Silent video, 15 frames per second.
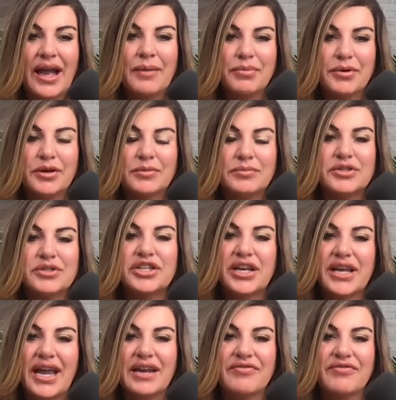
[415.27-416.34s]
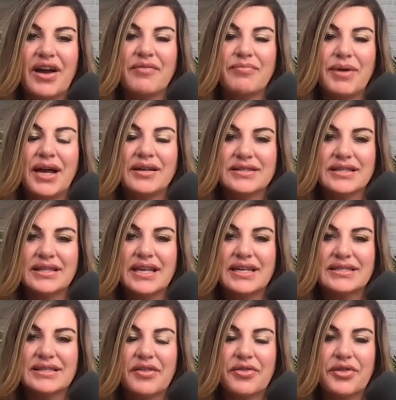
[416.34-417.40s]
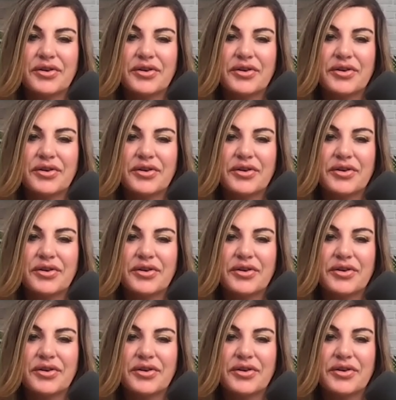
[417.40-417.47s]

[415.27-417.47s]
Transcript: And boom, she gained five pounds in less than